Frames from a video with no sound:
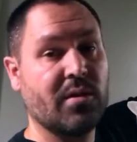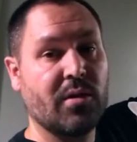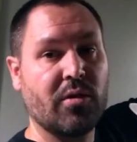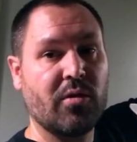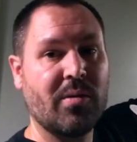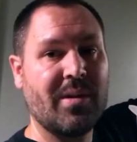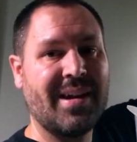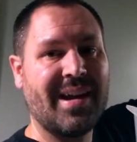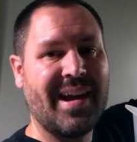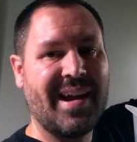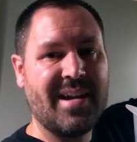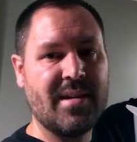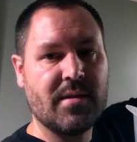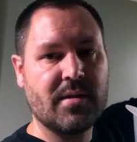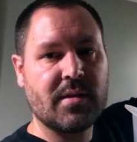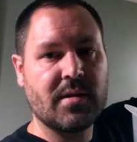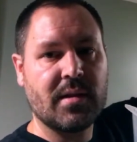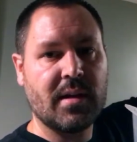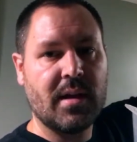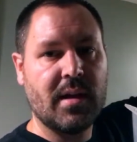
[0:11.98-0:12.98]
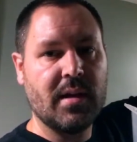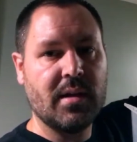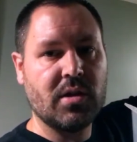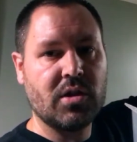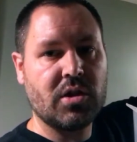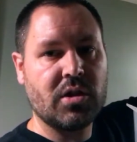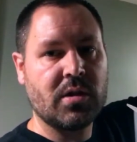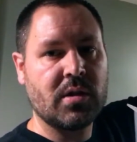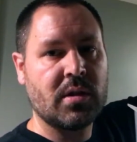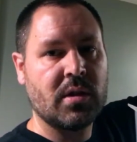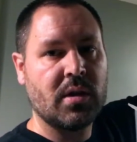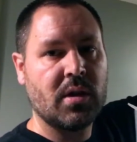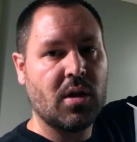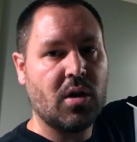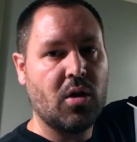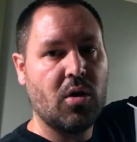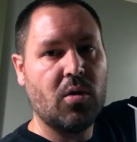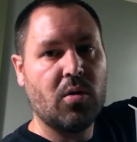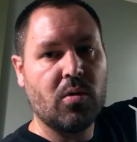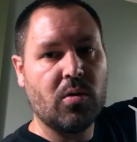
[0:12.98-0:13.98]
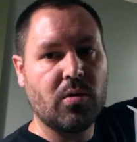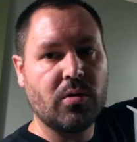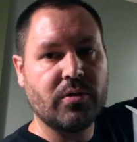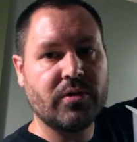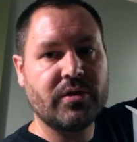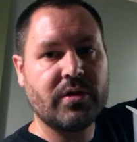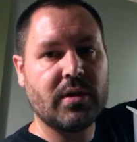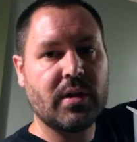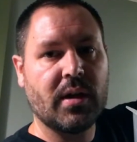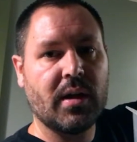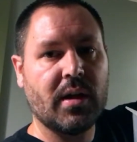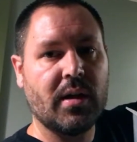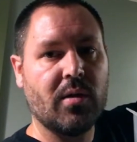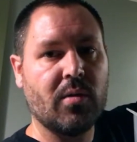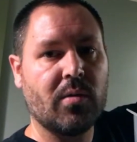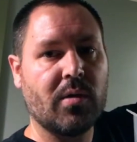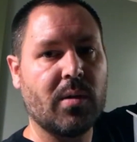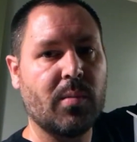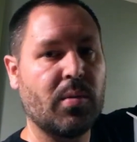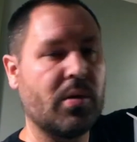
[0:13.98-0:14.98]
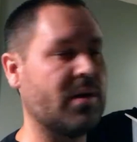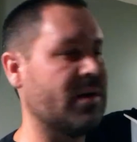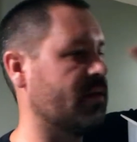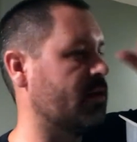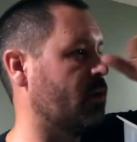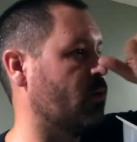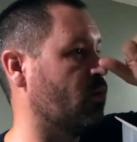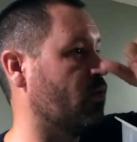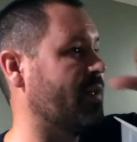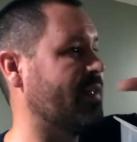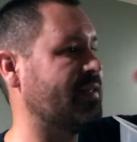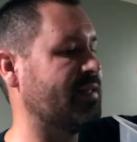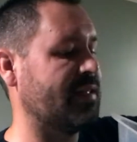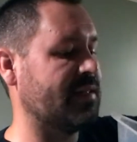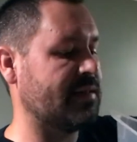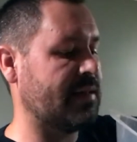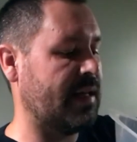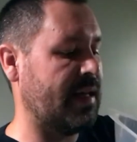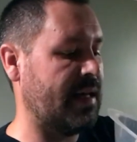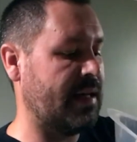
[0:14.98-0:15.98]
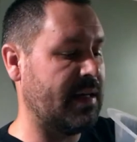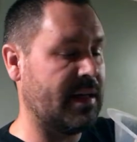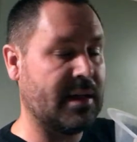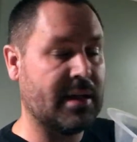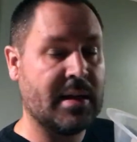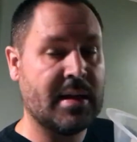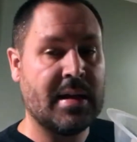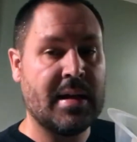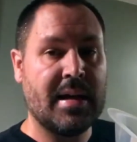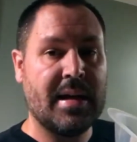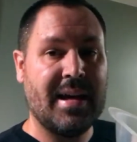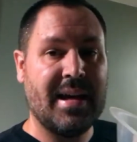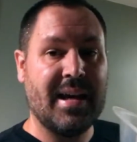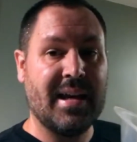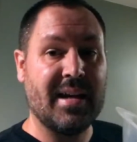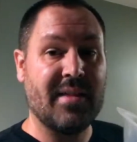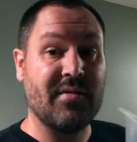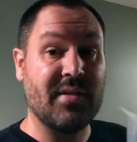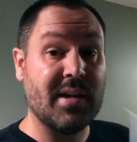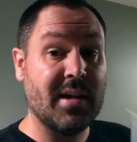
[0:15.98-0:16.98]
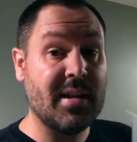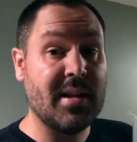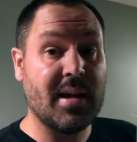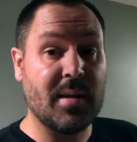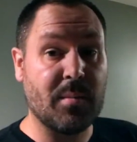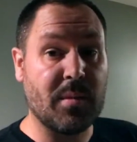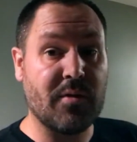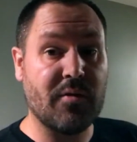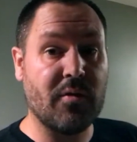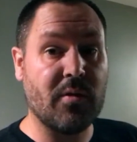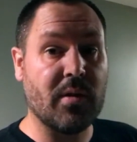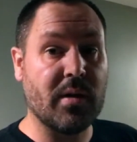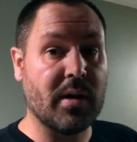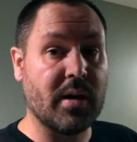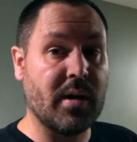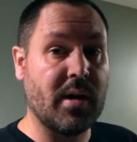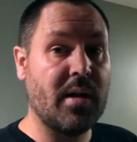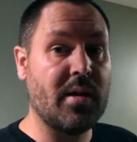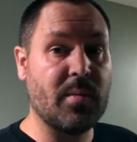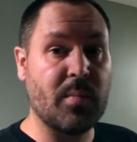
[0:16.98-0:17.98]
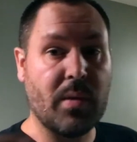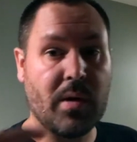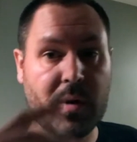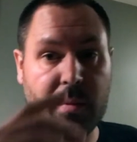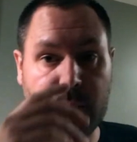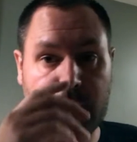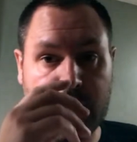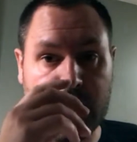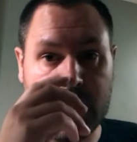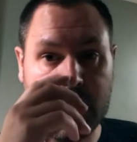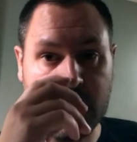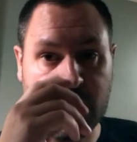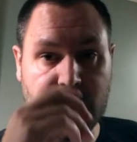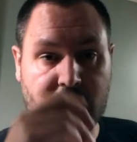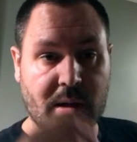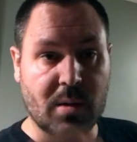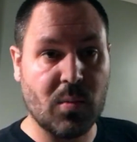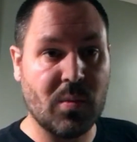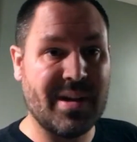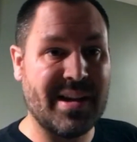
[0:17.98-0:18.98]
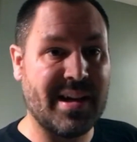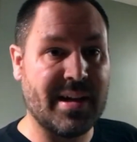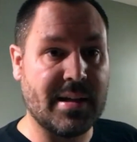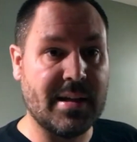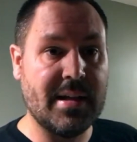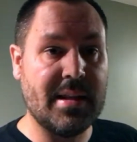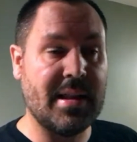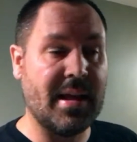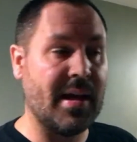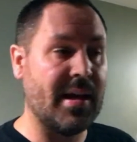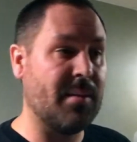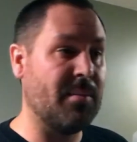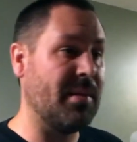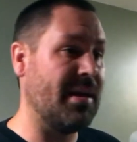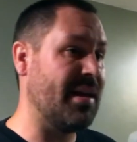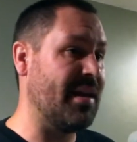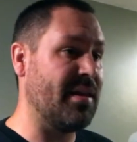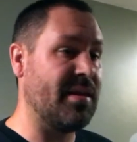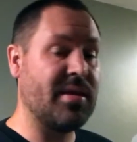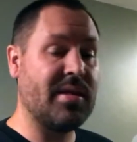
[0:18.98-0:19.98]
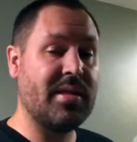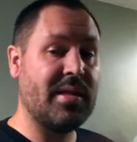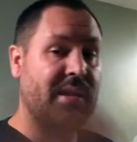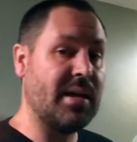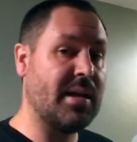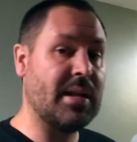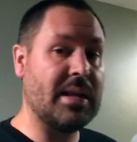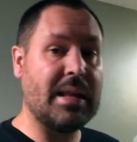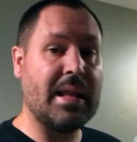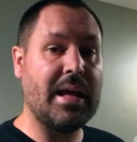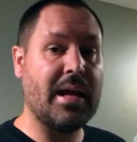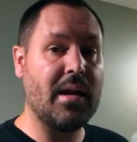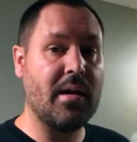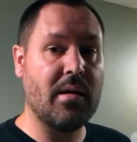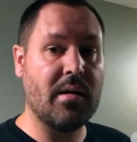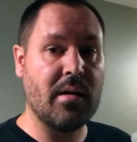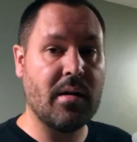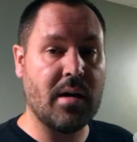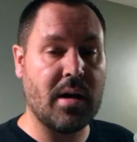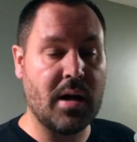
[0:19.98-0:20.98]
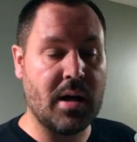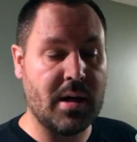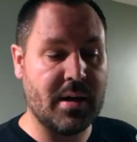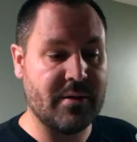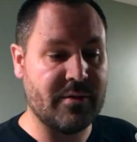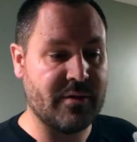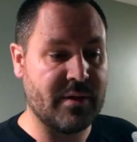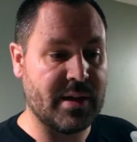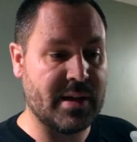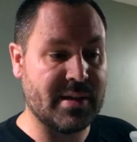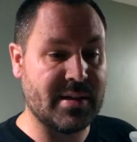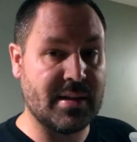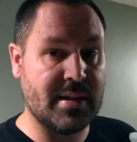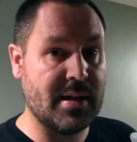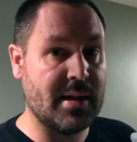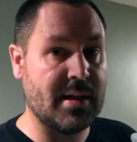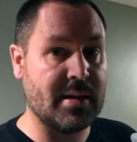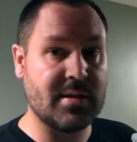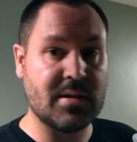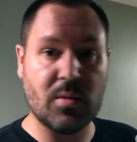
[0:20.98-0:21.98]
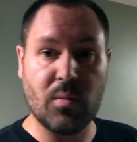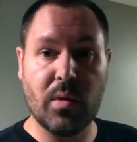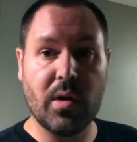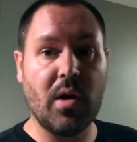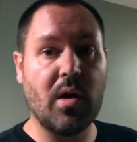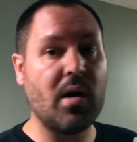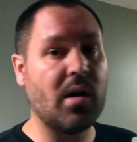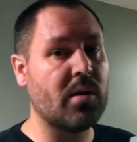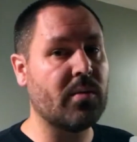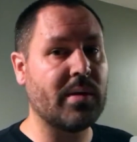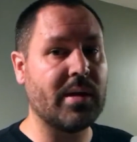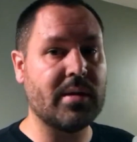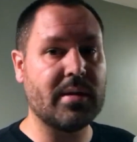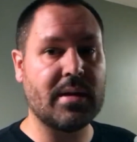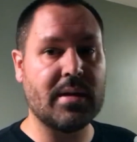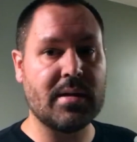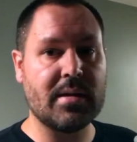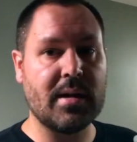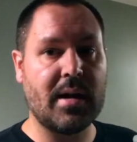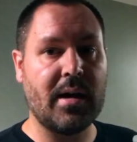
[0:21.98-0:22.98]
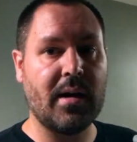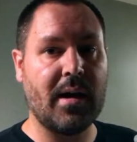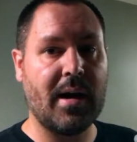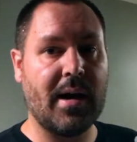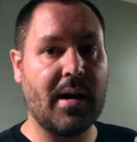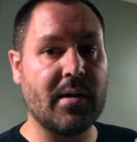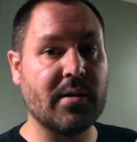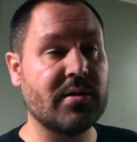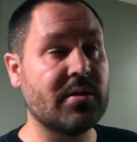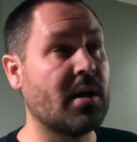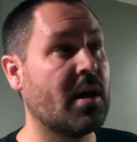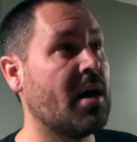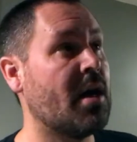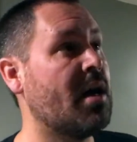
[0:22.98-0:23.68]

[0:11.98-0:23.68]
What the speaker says: 3/8 inch holes in order to put in some recessed lighting. And I've done that before in another part of my kitchen, and when I did that it made a thick layer of dust that went all around the entire house.